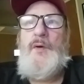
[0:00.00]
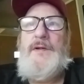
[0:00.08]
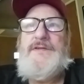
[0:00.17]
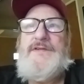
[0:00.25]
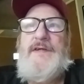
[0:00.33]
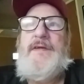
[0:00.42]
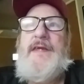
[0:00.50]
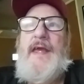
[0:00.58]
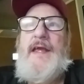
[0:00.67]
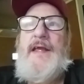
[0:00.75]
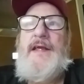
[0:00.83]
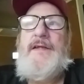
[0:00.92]
Boy,
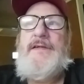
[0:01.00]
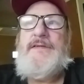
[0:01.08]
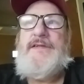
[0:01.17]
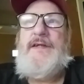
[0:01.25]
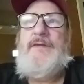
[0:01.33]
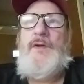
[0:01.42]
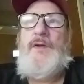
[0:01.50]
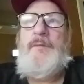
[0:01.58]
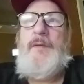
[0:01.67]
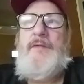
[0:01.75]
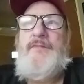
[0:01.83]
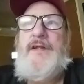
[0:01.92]
CBK seen one of
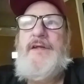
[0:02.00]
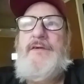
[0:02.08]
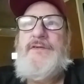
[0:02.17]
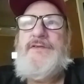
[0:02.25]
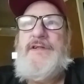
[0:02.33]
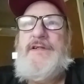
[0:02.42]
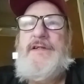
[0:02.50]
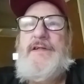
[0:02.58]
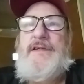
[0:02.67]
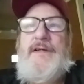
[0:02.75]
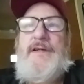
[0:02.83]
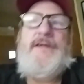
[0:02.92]
my videos, and
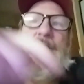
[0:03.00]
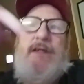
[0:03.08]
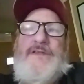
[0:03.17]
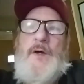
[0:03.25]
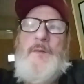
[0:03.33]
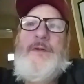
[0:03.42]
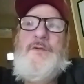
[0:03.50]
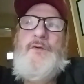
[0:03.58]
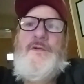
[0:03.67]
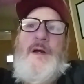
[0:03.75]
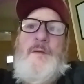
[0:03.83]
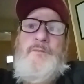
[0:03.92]
he saw me
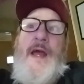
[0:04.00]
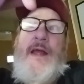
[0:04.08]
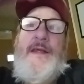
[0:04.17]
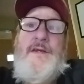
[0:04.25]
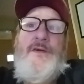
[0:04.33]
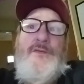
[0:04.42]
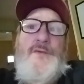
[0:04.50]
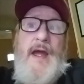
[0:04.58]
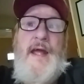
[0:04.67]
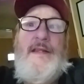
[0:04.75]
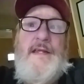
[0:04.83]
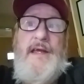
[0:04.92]
doing, I'm right here,
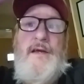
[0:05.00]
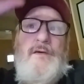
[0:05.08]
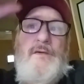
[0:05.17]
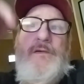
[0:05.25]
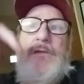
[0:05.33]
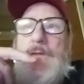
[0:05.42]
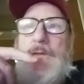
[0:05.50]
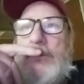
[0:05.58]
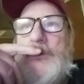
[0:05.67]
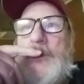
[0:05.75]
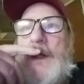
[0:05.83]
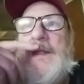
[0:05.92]
right now.
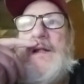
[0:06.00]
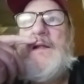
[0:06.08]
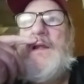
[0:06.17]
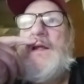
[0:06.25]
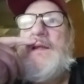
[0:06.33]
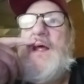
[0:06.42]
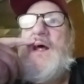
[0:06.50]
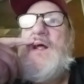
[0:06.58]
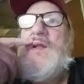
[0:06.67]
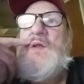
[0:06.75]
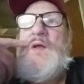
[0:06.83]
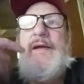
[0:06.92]
Yeah, he didn't like that.